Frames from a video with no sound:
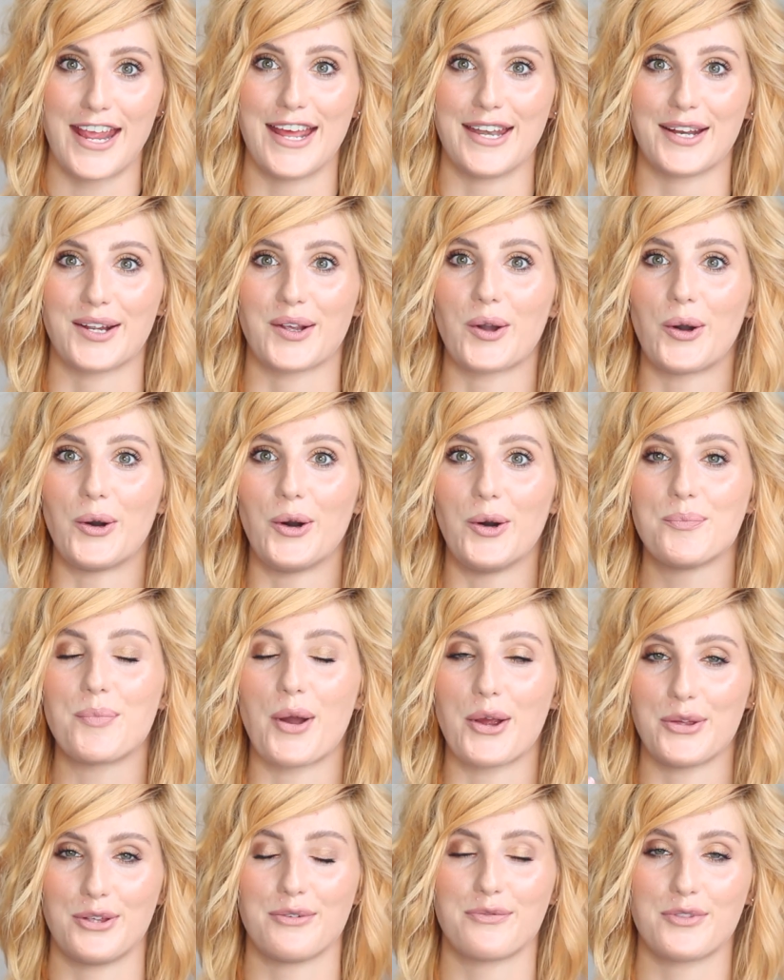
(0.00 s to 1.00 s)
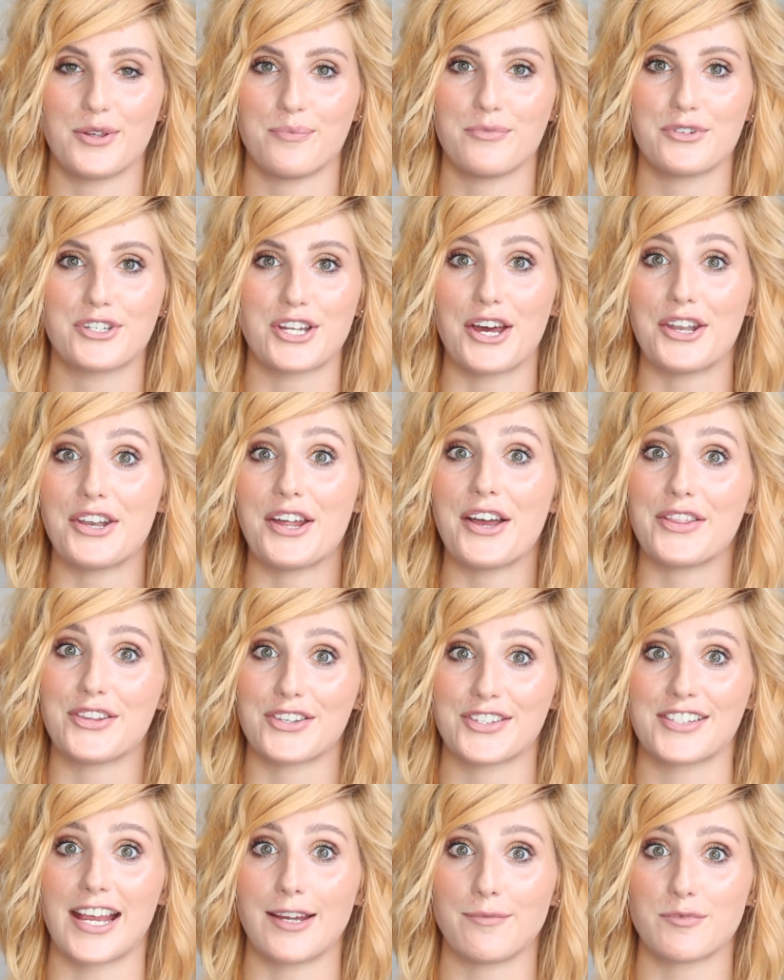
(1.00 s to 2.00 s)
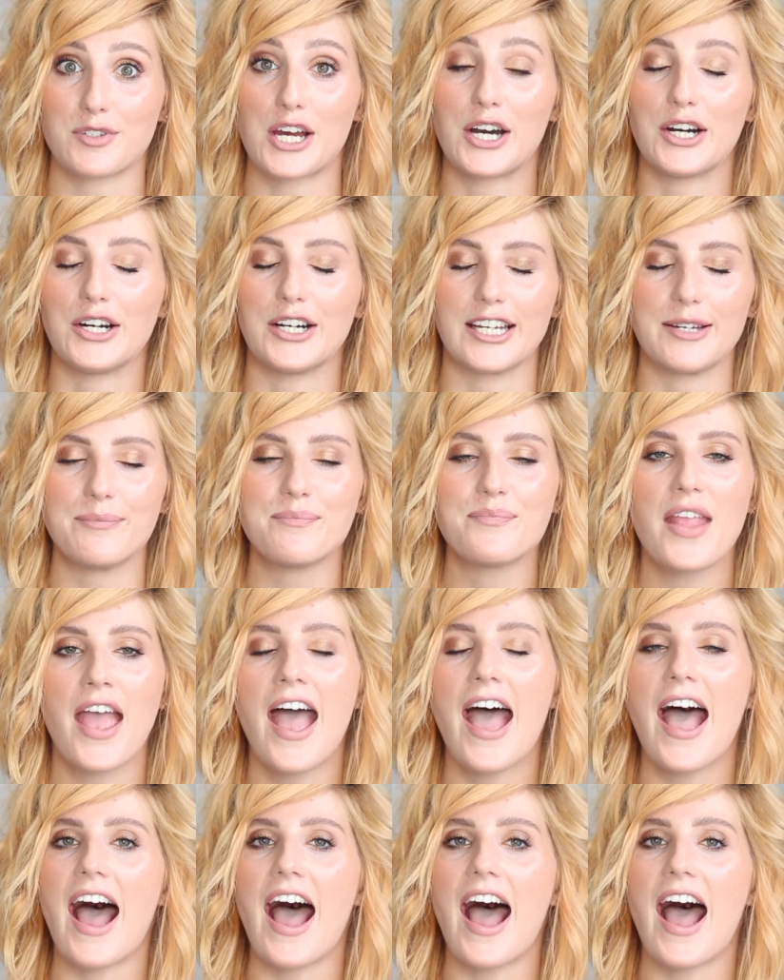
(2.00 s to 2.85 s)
in and got both of them done at the same time.